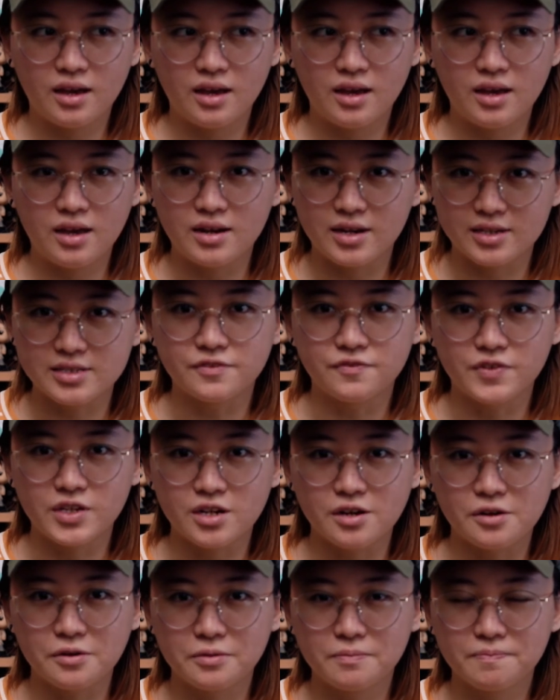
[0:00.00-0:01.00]
it as a
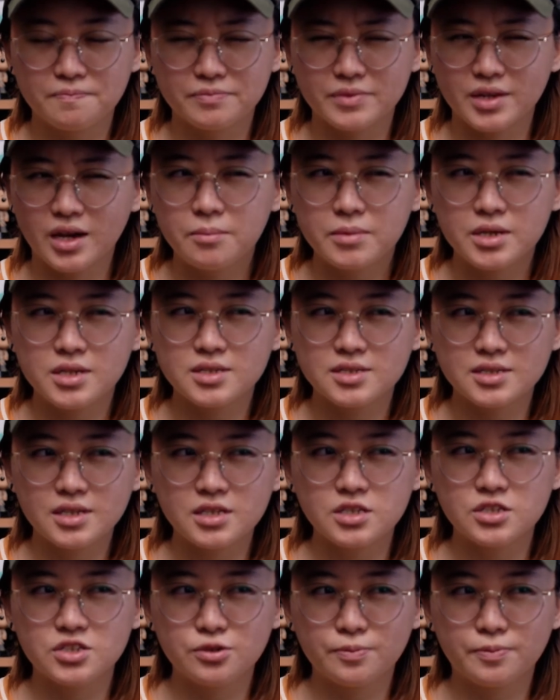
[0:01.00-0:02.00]
video. I mean, it's not
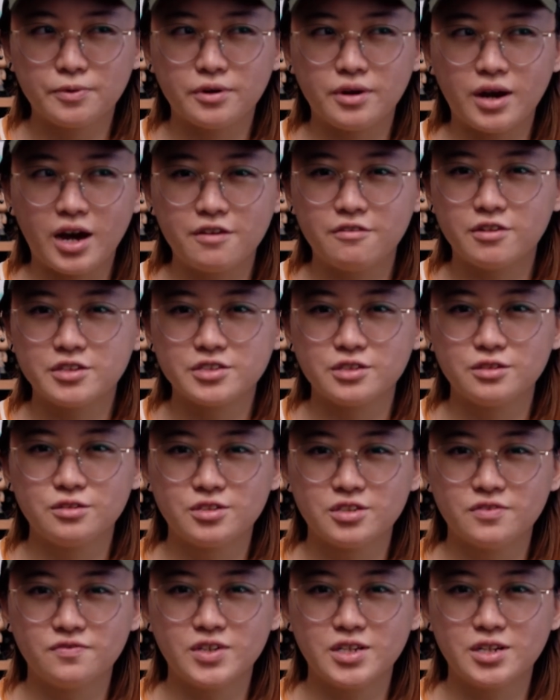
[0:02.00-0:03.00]
a super high
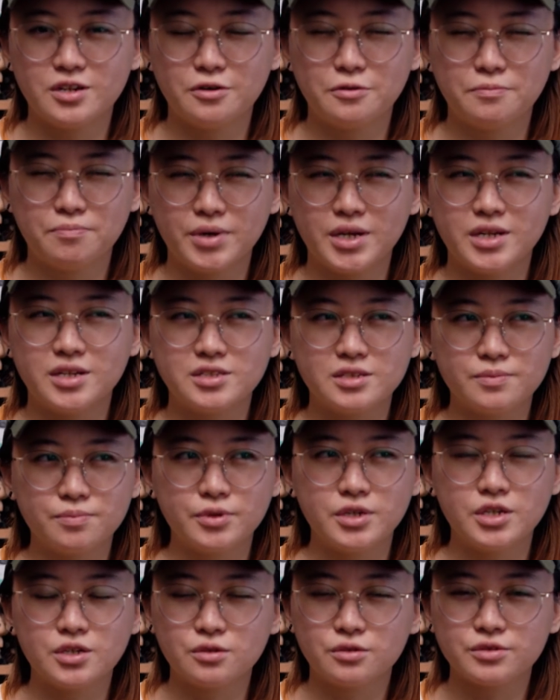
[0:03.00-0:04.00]
resolution video, but it's a
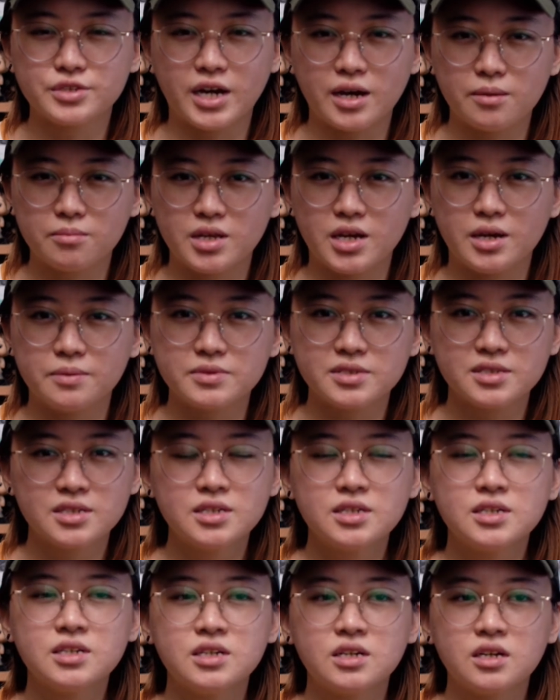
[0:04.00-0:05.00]
pretty cool time lapse
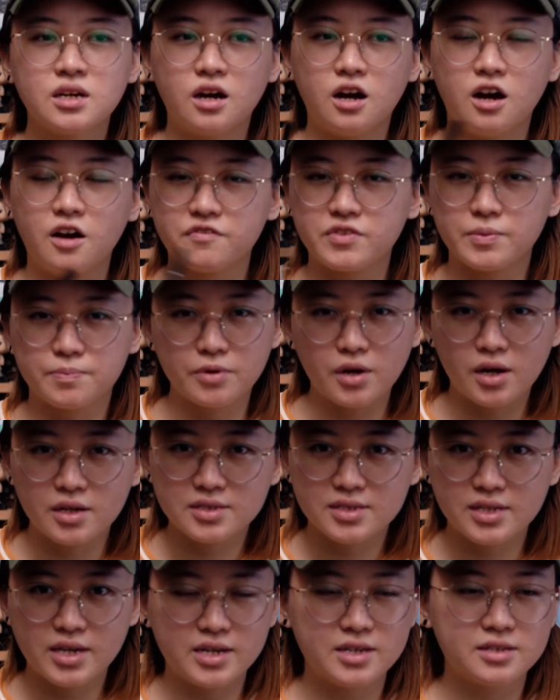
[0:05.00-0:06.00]
of the
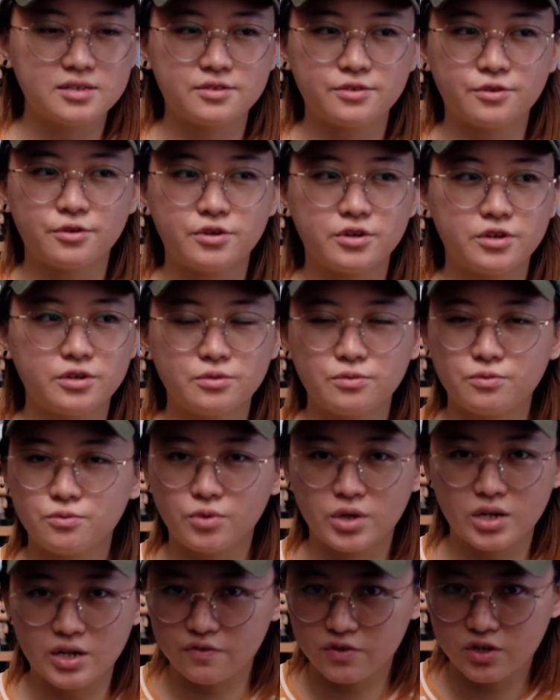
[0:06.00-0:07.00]
process or
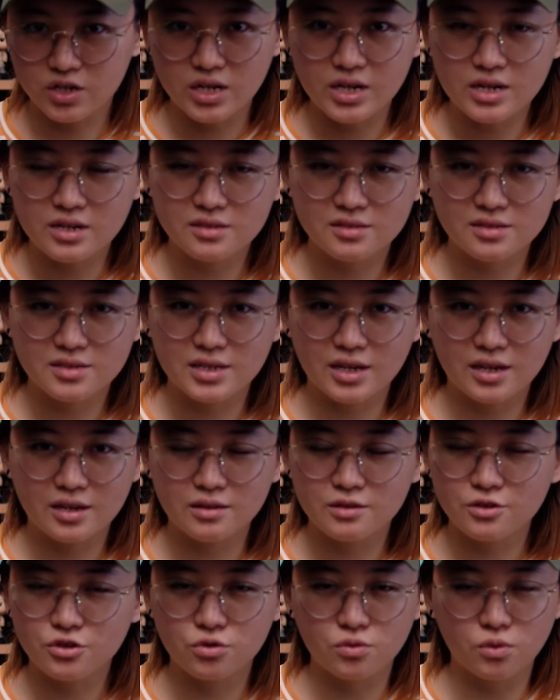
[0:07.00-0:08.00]
whatever it is that
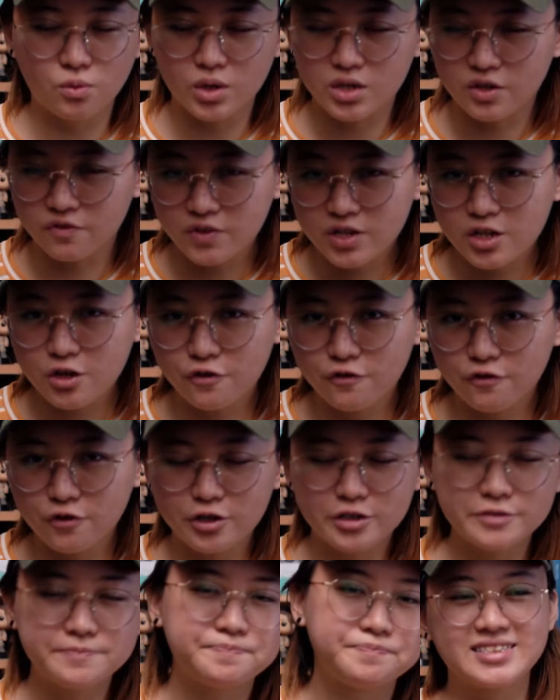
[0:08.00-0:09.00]
you want a video
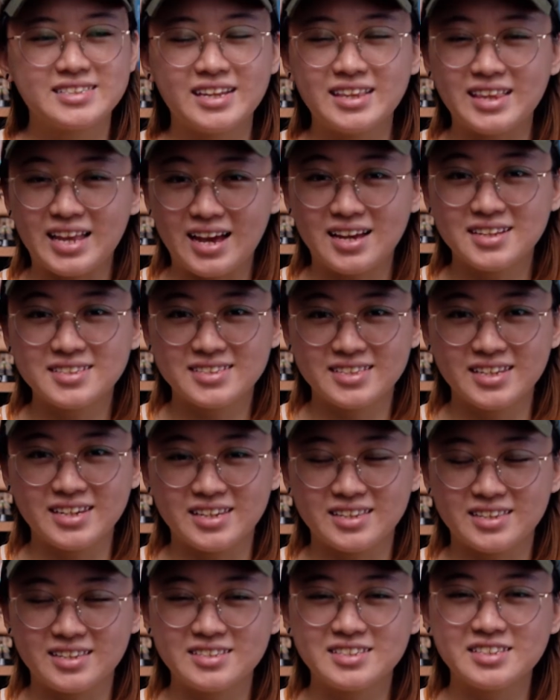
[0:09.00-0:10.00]
for. The last
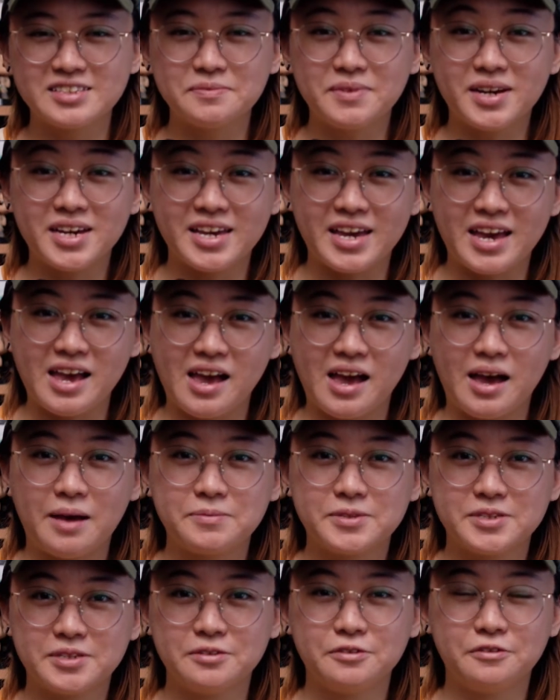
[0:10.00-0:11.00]
thing, this is my
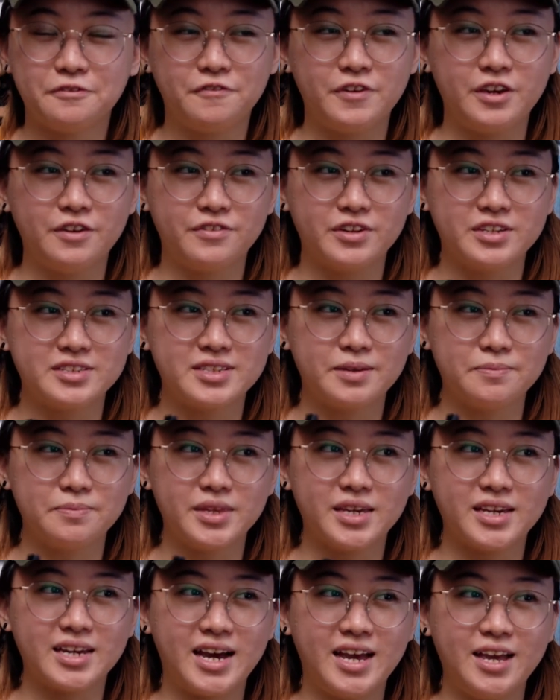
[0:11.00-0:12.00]
absolute favorite,
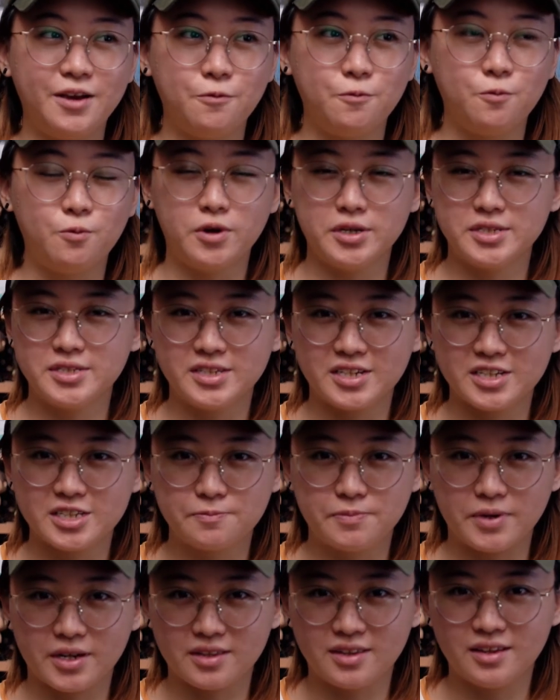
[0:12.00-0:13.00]
something I wasn't
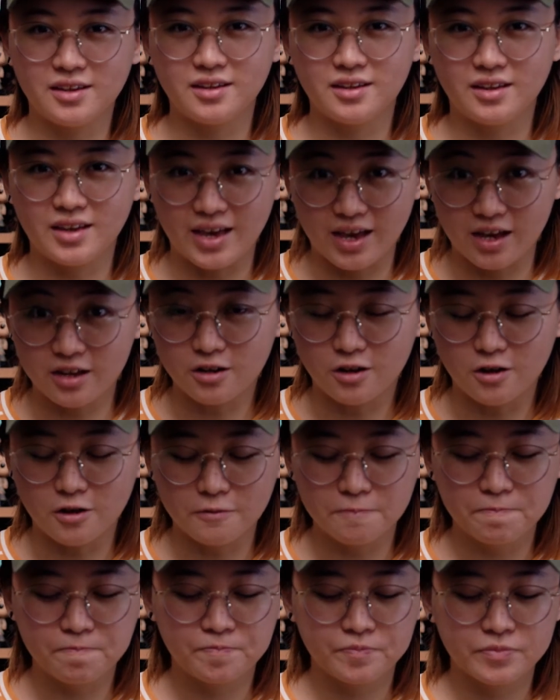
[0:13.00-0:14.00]
expecting at
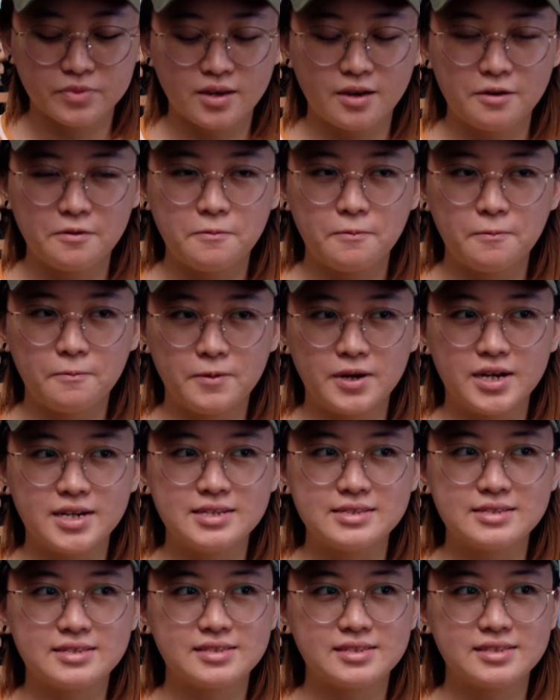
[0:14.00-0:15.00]
all,
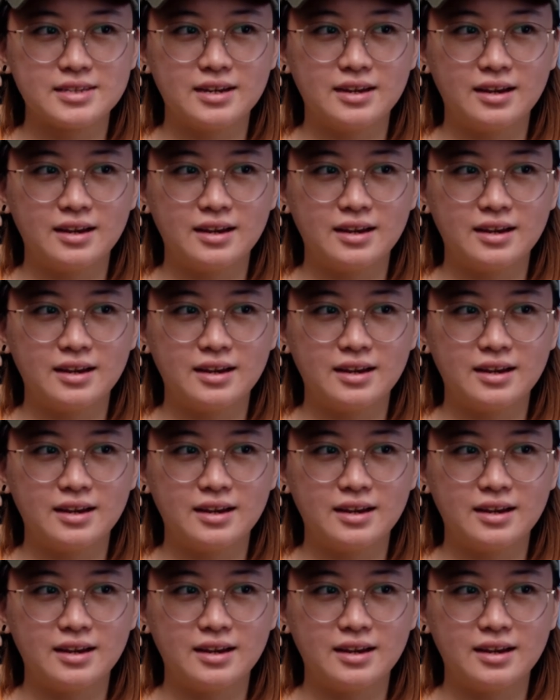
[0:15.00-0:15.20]
was